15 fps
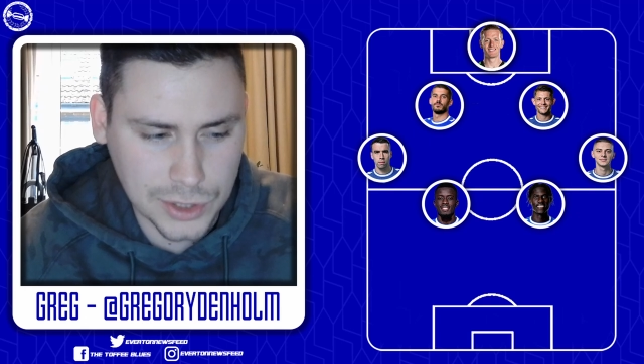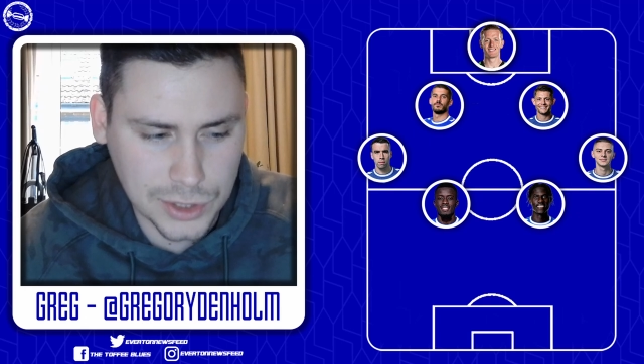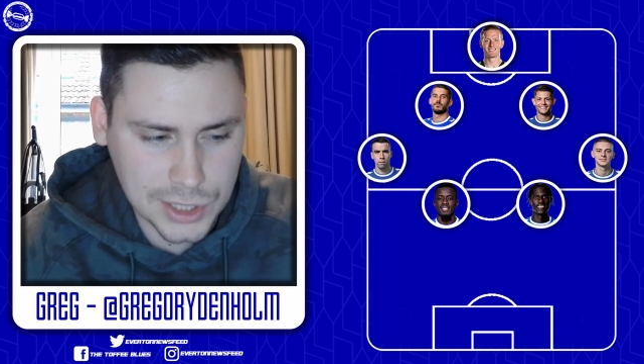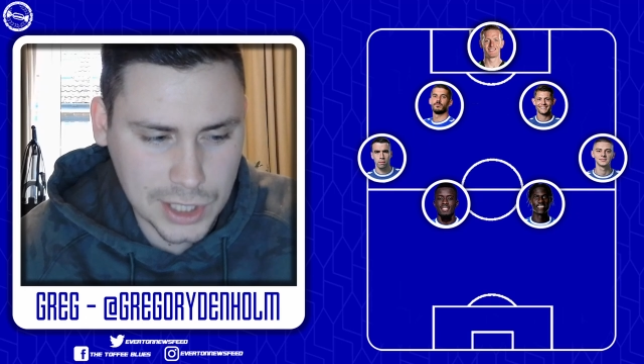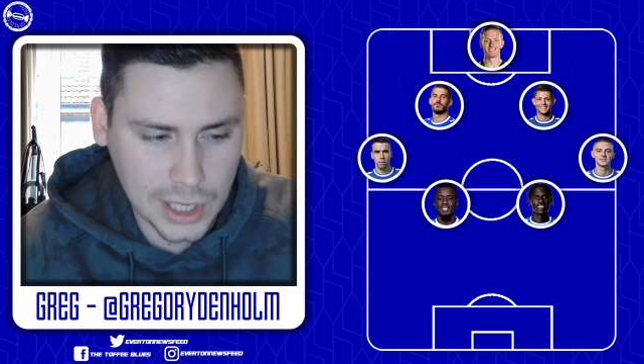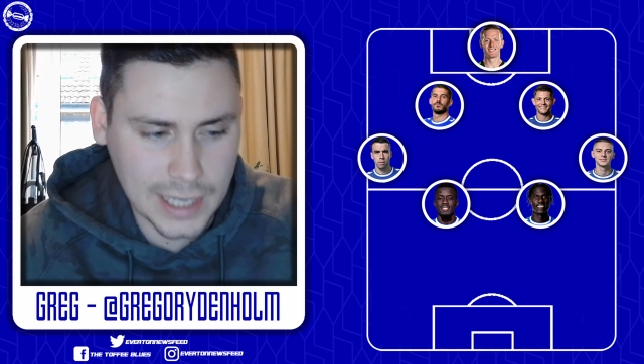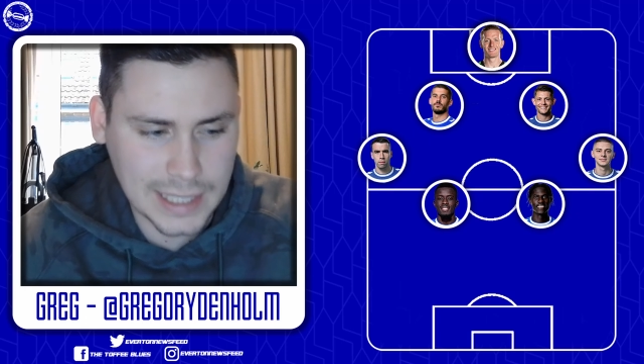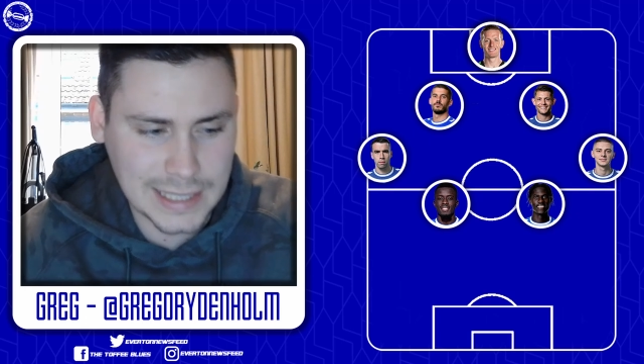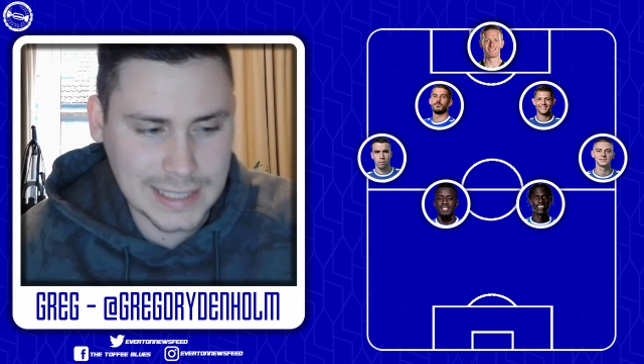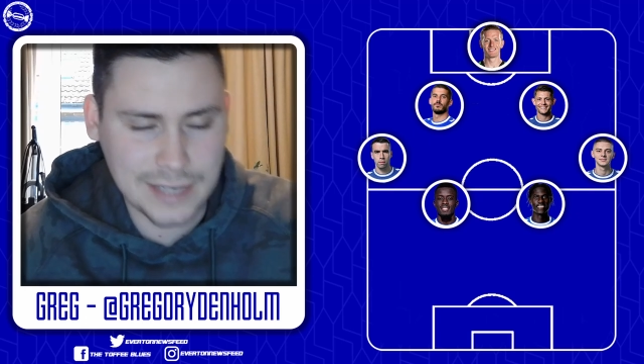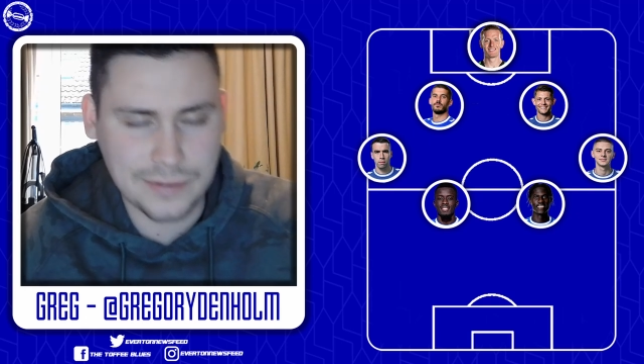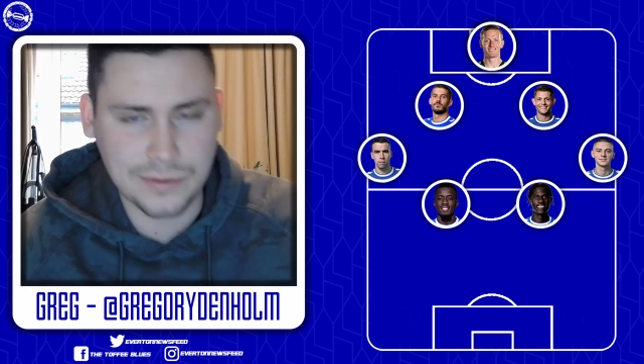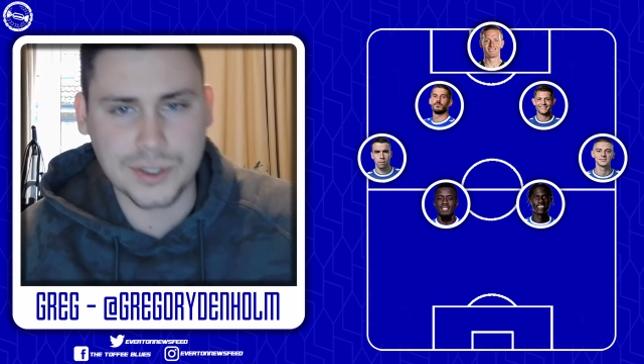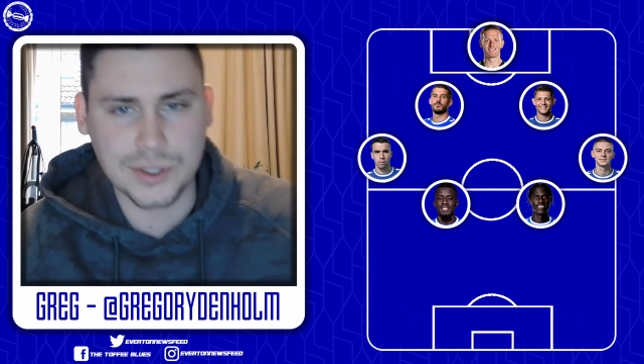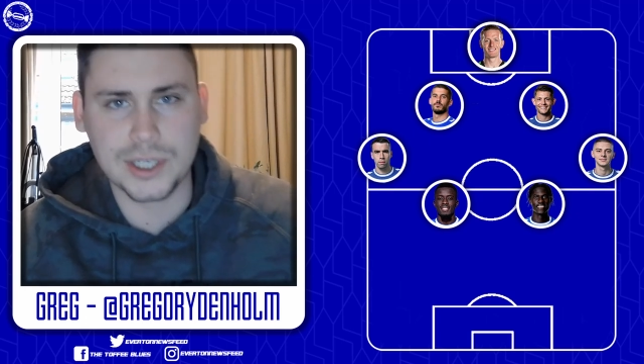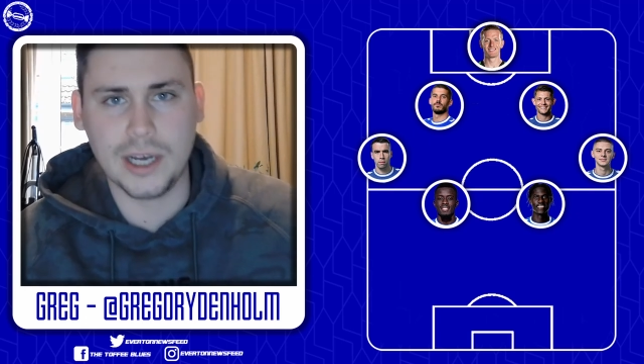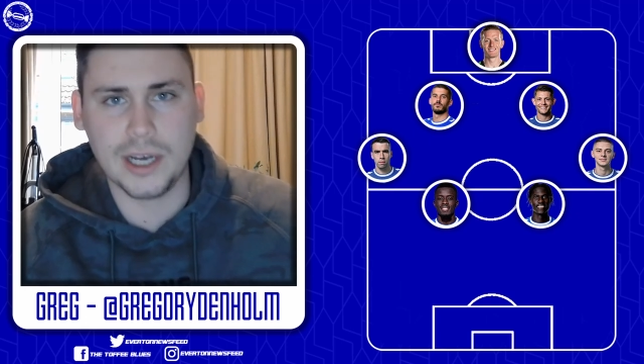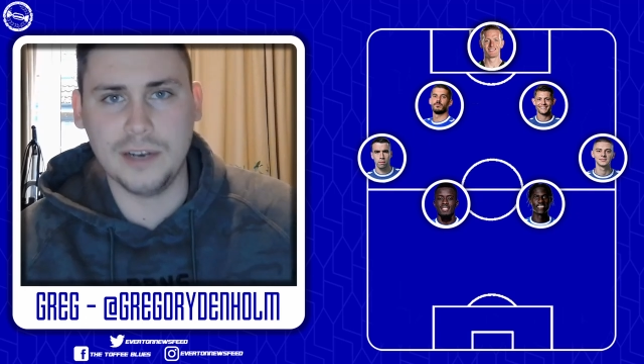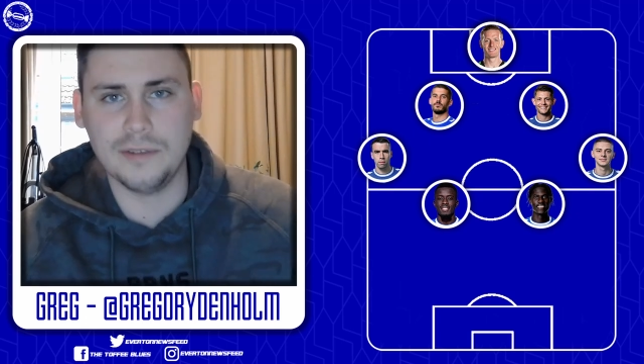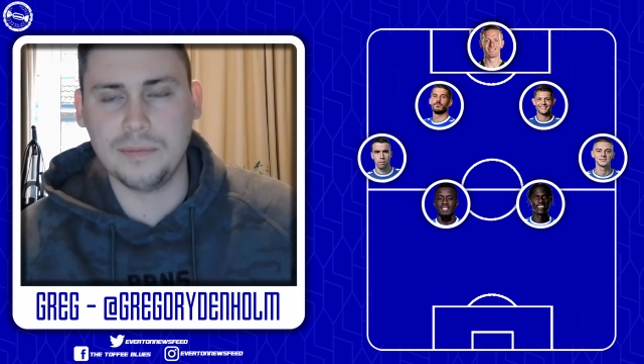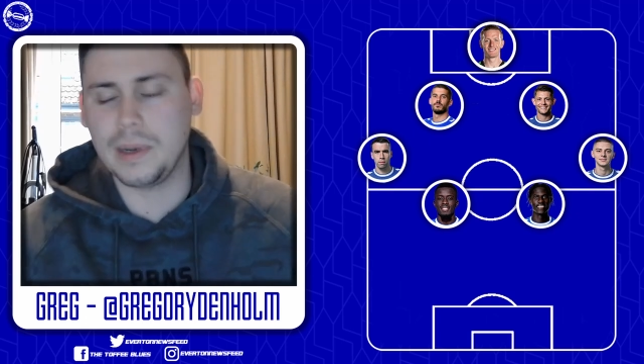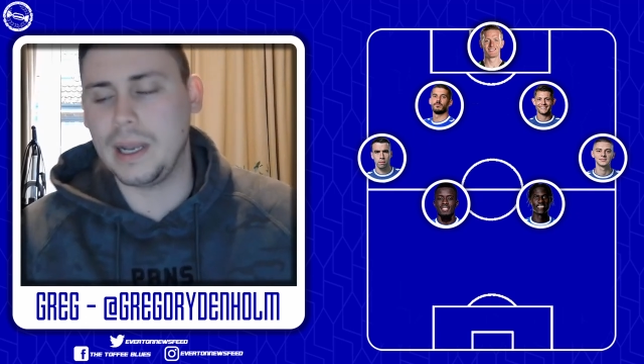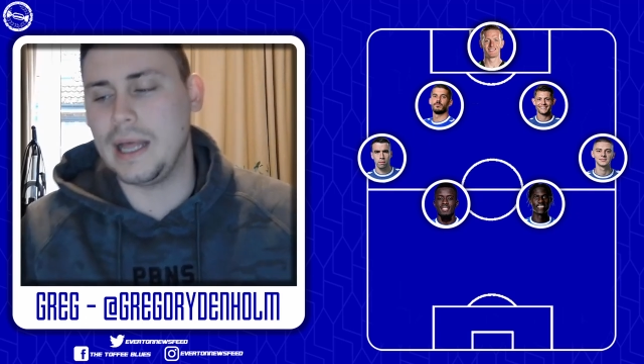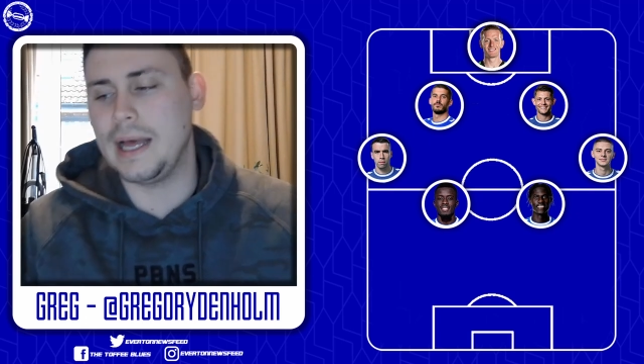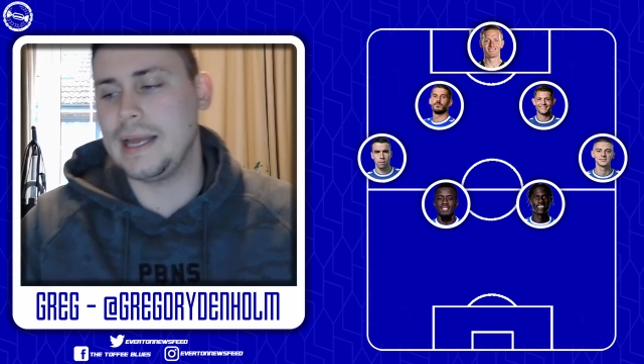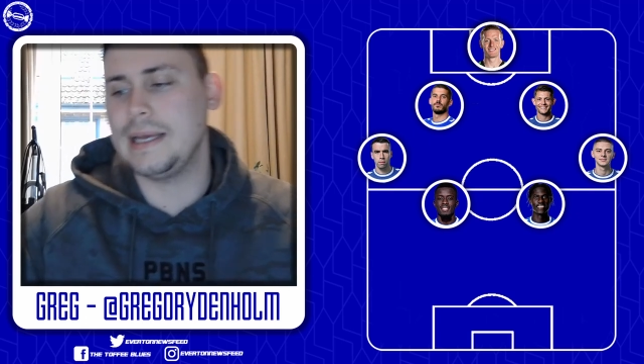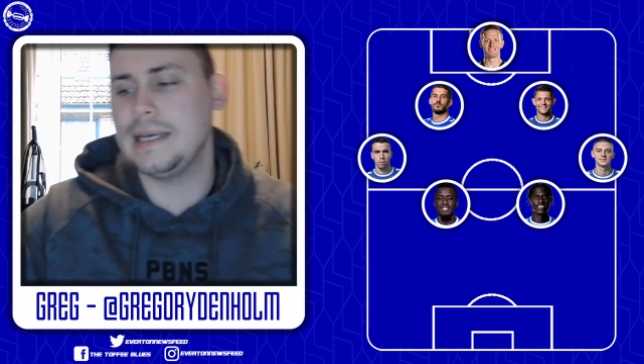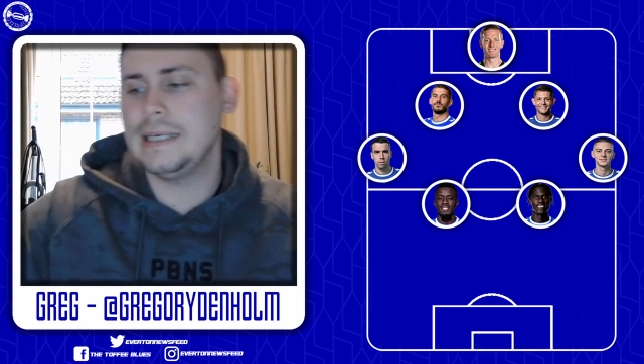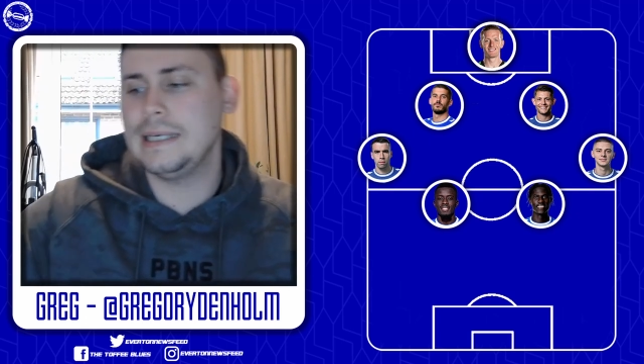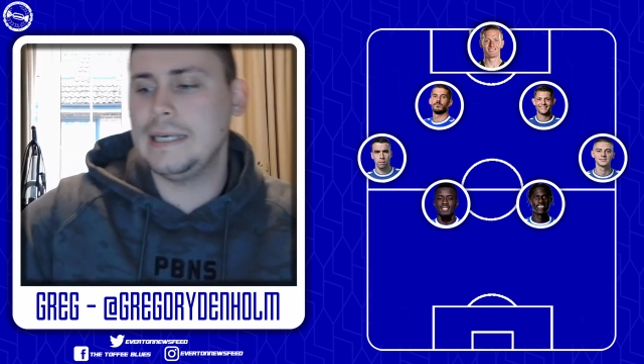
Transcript: slightly different style of play.